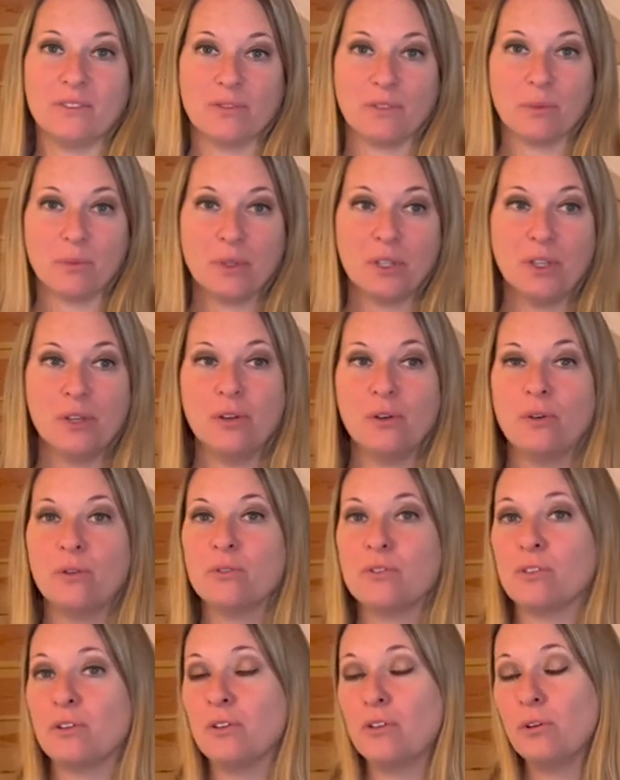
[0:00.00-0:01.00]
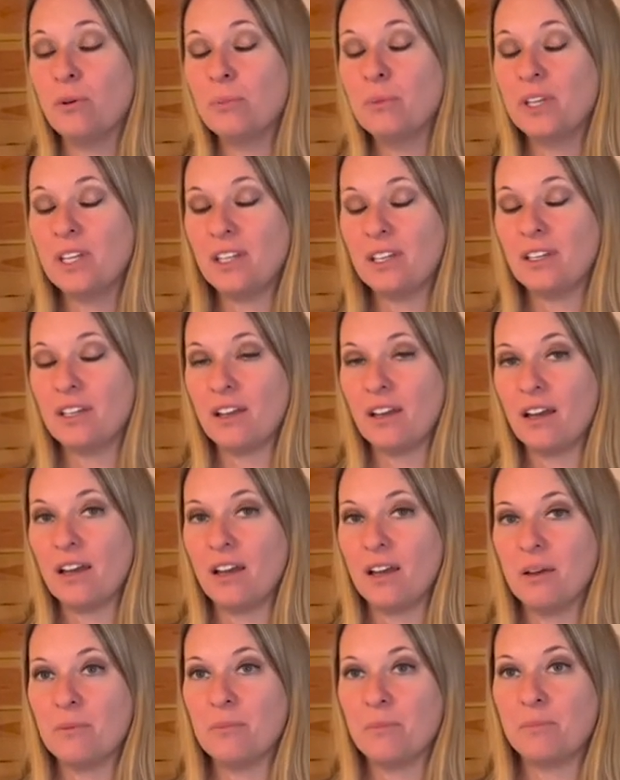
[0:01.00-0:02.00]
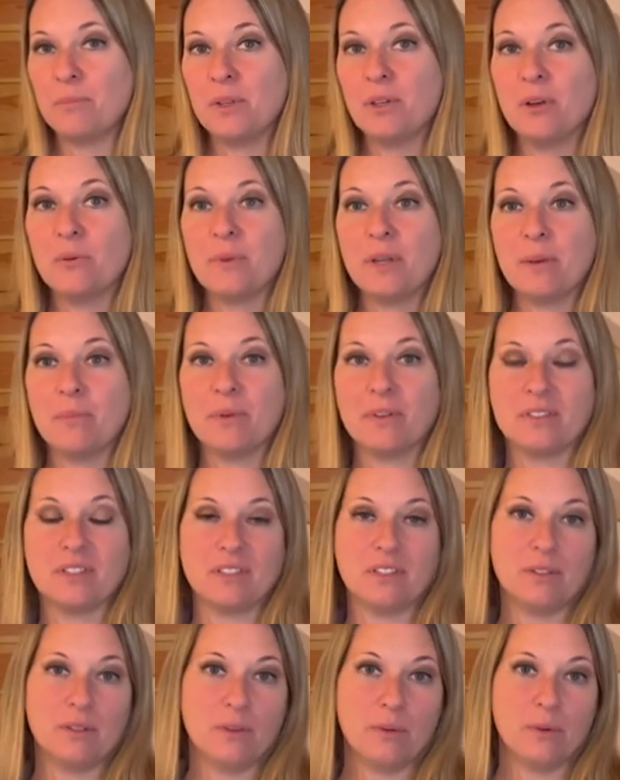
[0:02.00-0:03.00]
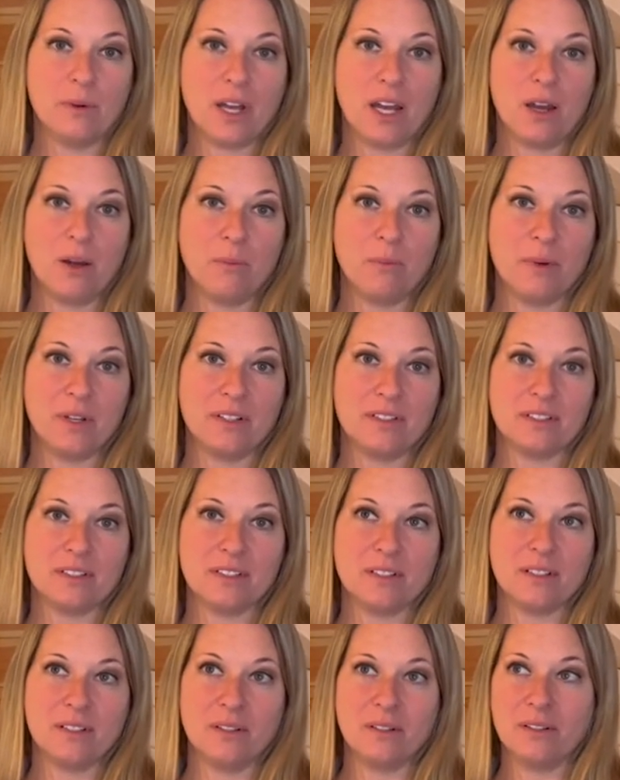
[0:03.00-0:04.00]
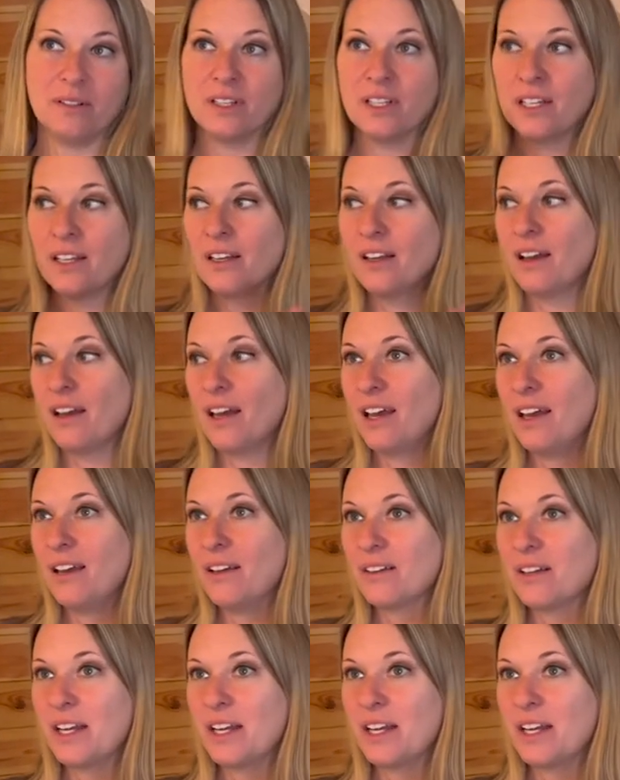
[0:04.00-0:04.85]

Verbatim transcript: from you, so you'll be um, you'll be able to help us to uh,